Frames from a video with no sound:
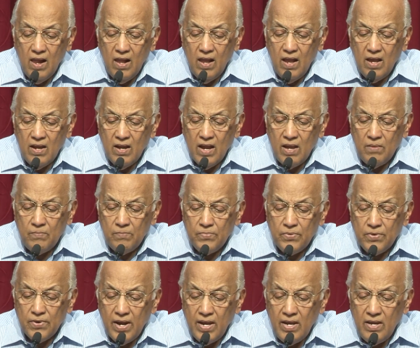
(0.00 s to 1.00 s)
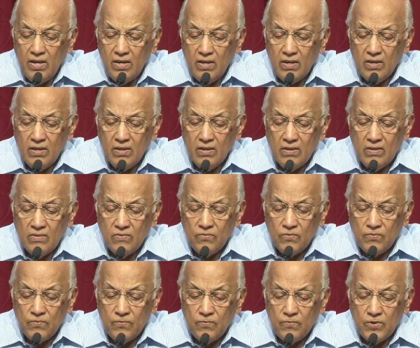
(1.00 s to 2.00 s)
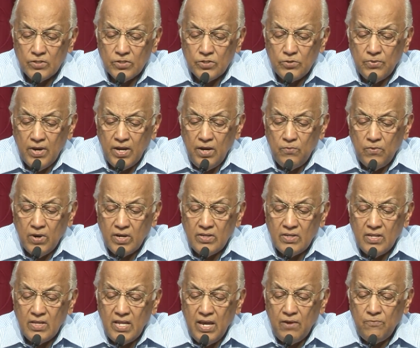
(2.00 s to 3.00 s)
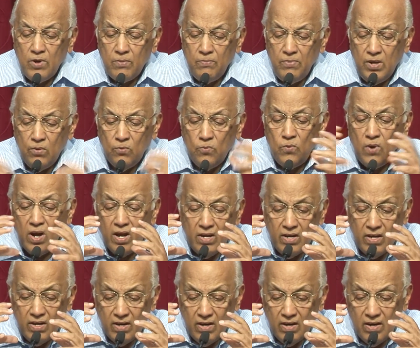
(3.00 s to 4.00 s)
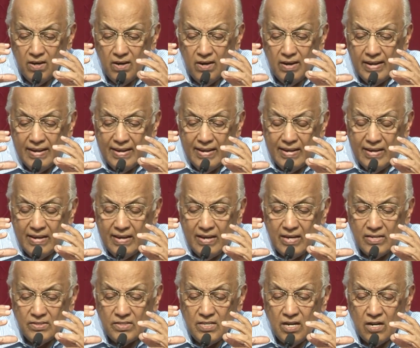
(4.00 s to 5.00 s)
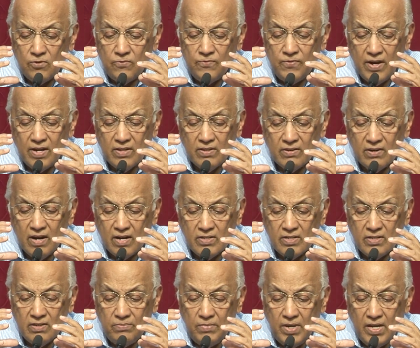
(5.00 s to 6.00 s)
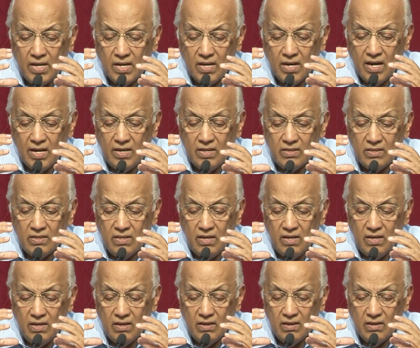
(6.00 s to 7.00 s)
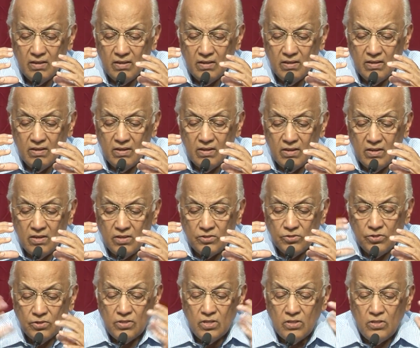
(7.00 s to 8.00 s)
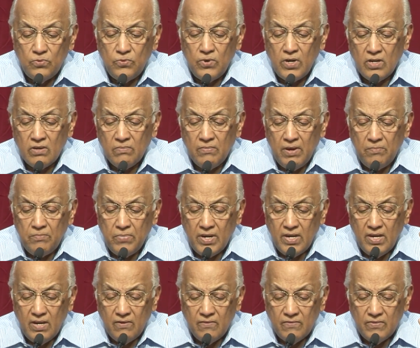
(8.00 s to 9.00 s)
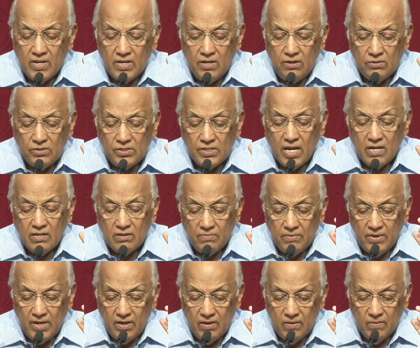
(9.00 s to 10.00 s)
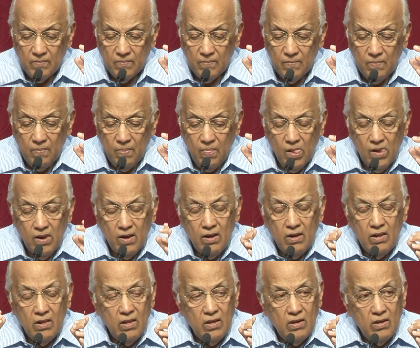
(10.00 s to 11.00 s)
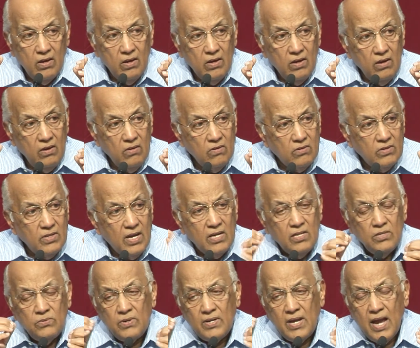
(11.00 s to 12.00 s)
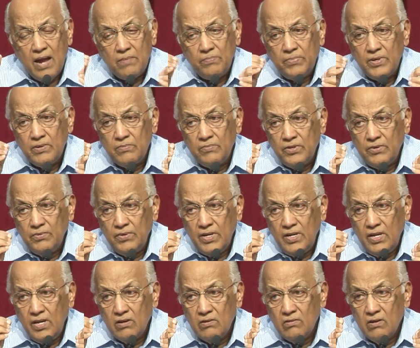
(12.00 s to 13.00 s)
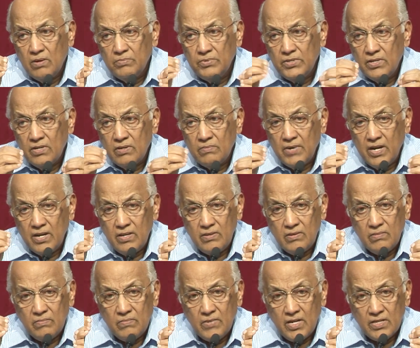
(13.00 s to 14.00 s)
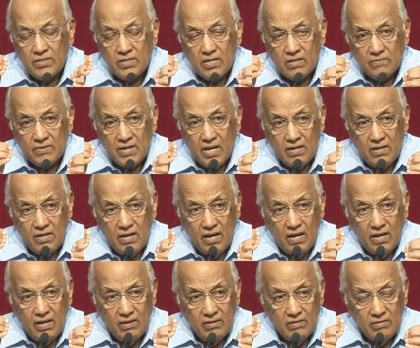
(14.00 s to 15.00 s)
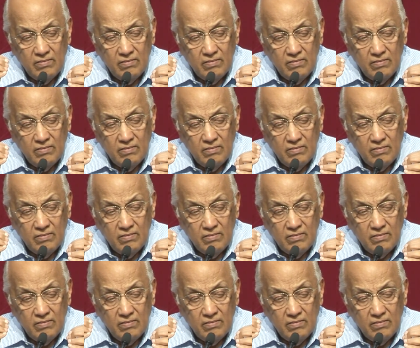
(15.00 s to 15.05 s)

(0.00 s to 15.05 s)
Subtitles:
And I'm praying, verse 21, they will be one as thou, Father, art in me and I in thee, so that the world may believe that you sent me. You know, that is what happened between Ian Robson and myself that day,